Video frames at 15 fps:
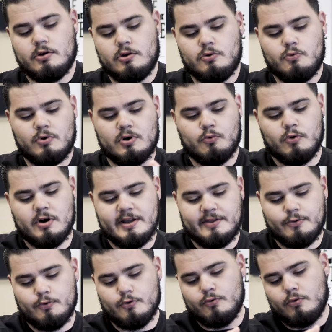You want to run
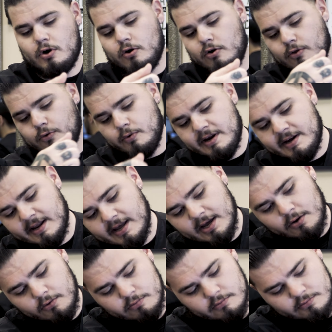it through all the way
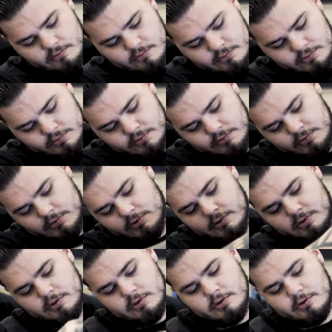down
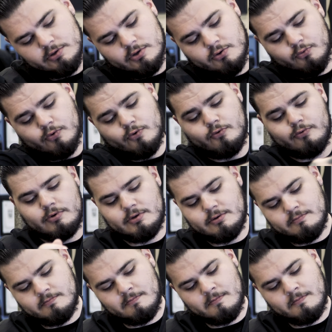to the roots.